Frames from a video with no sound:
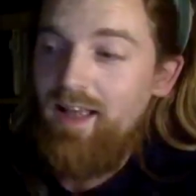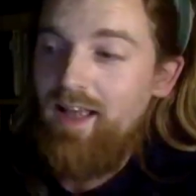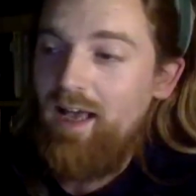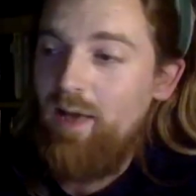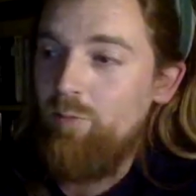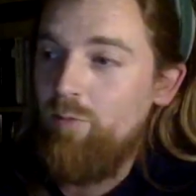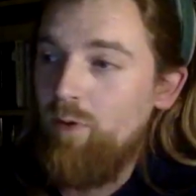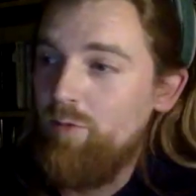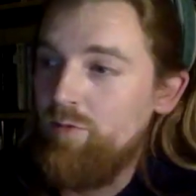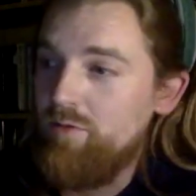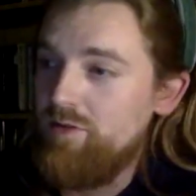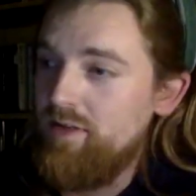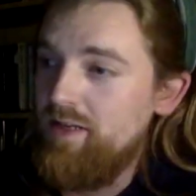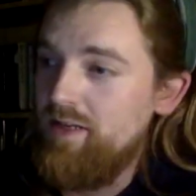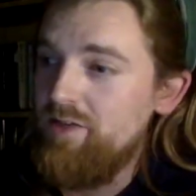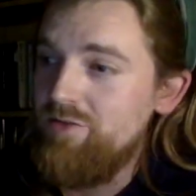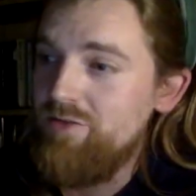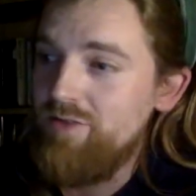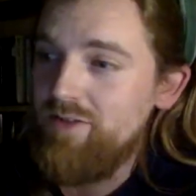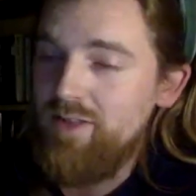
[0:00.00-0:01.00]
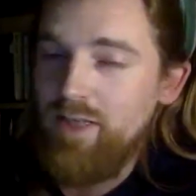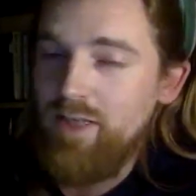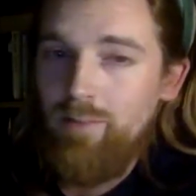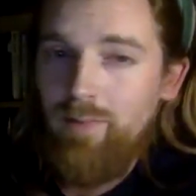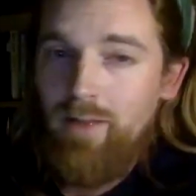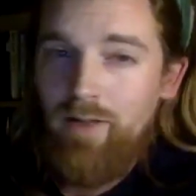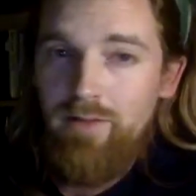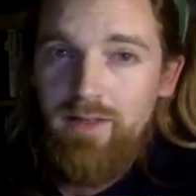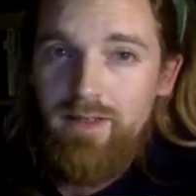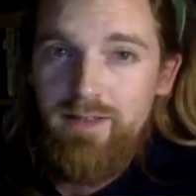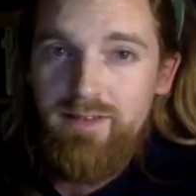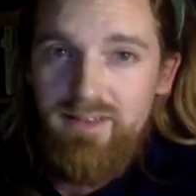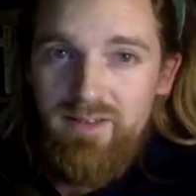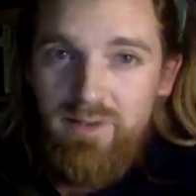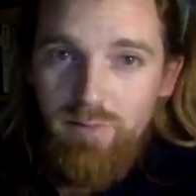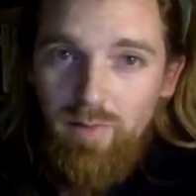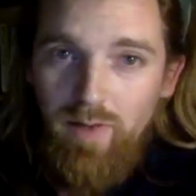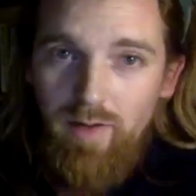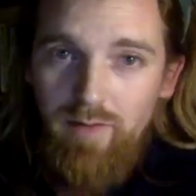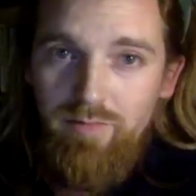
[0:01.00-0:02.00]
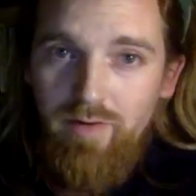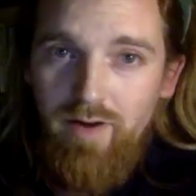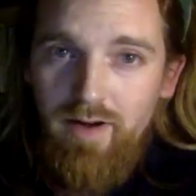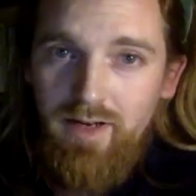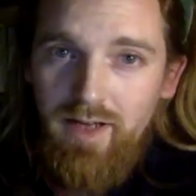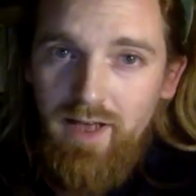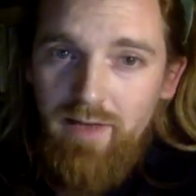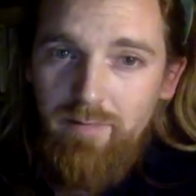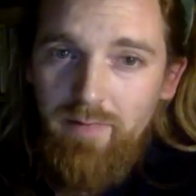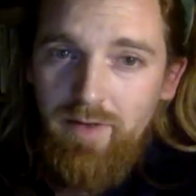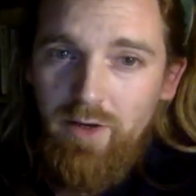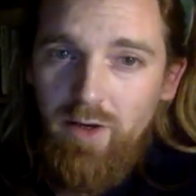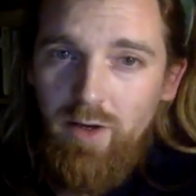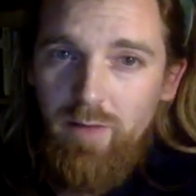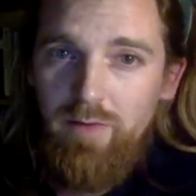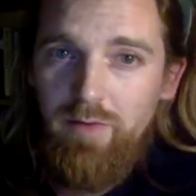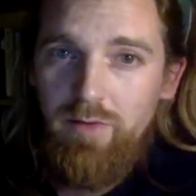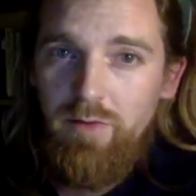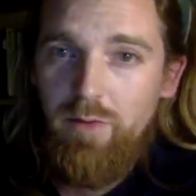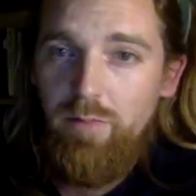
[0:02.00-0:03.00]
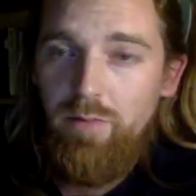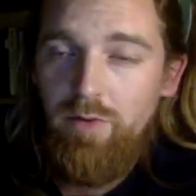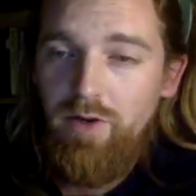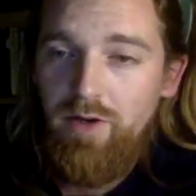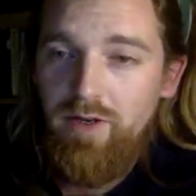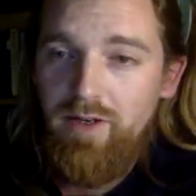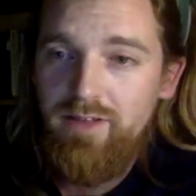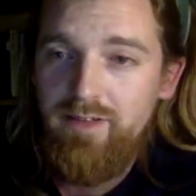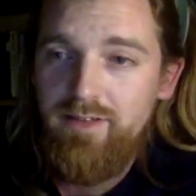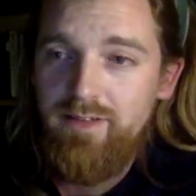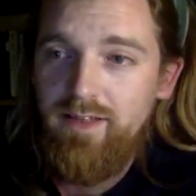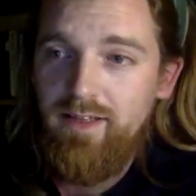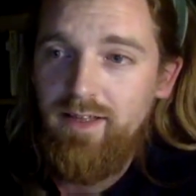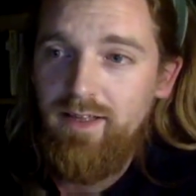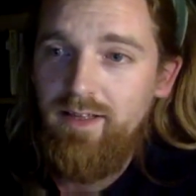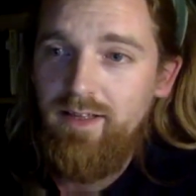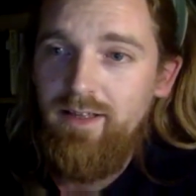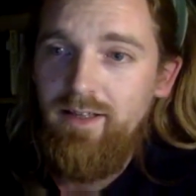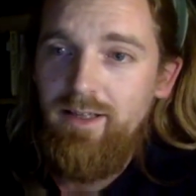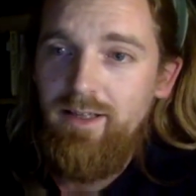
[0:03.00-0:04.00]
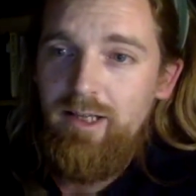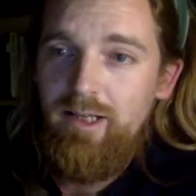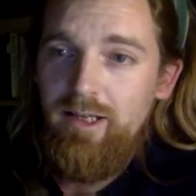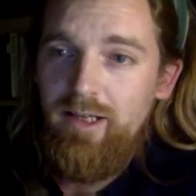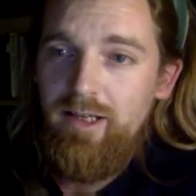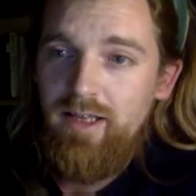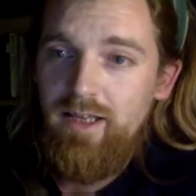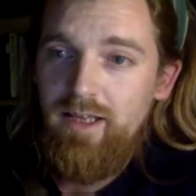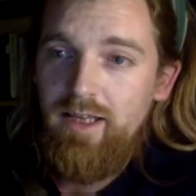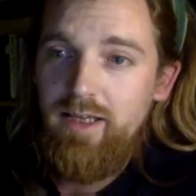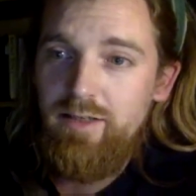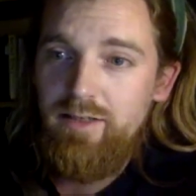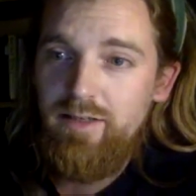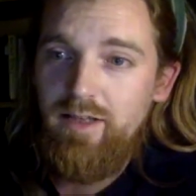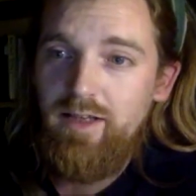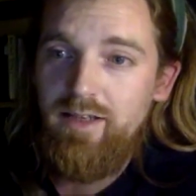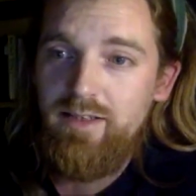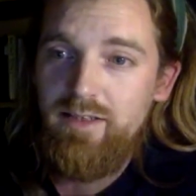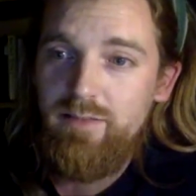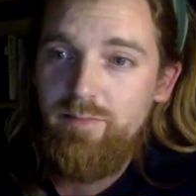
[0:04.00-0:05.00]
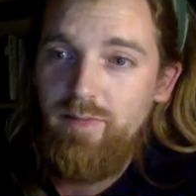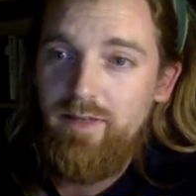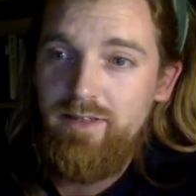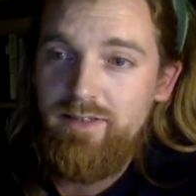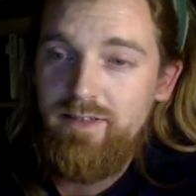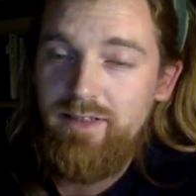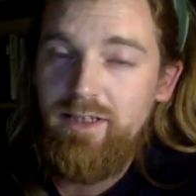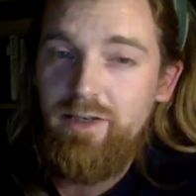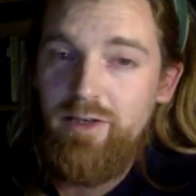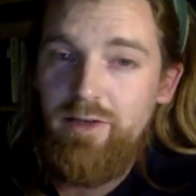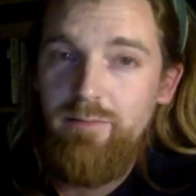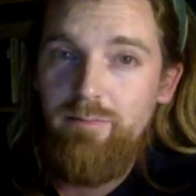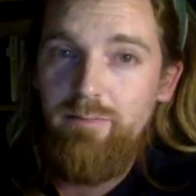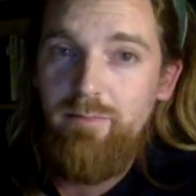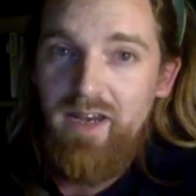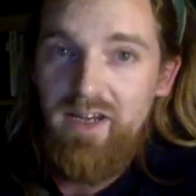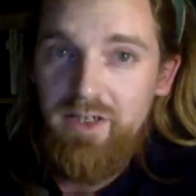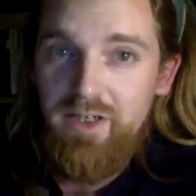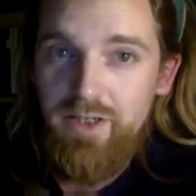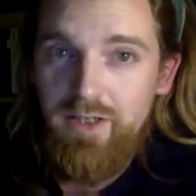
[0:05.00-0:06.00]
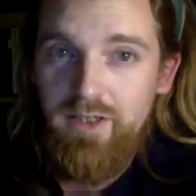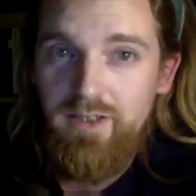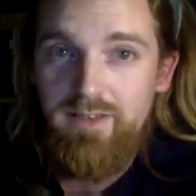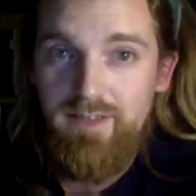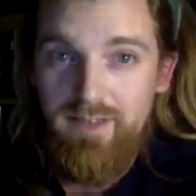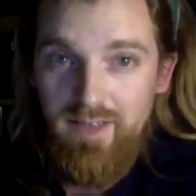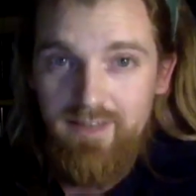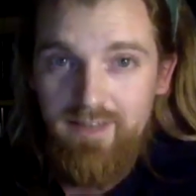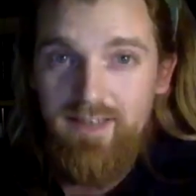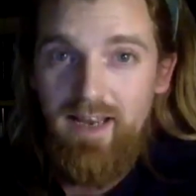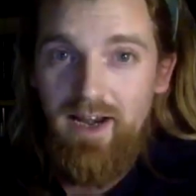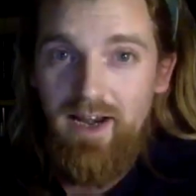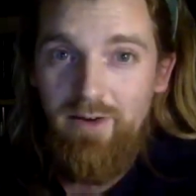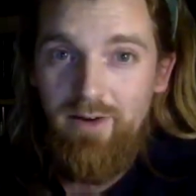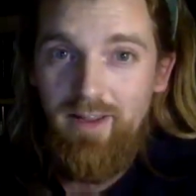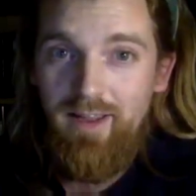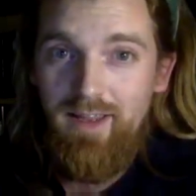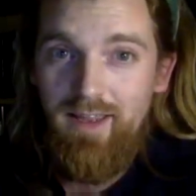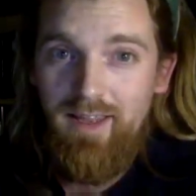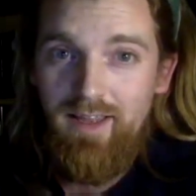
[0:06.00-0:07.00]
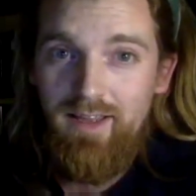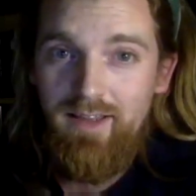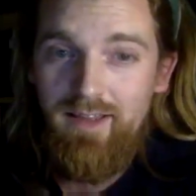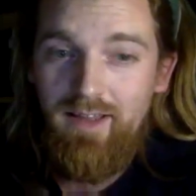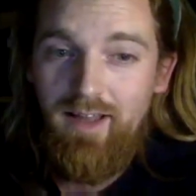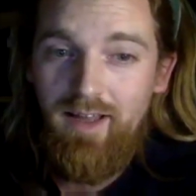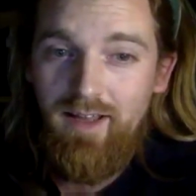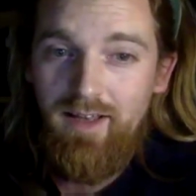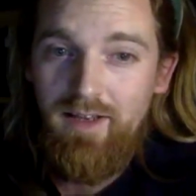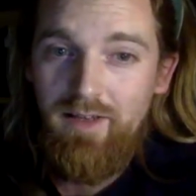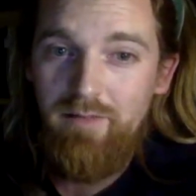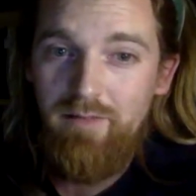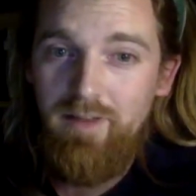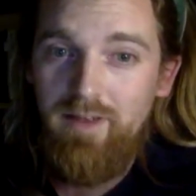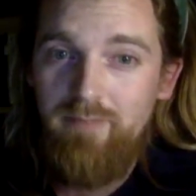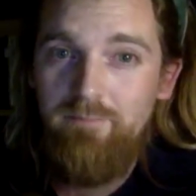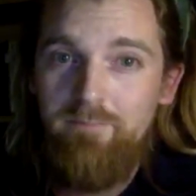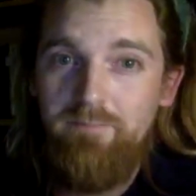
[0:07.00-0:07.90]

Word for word: And what was interesting about this, and so my friend gave me a copy of the book, is that he explicitly mentions this area here that I live in.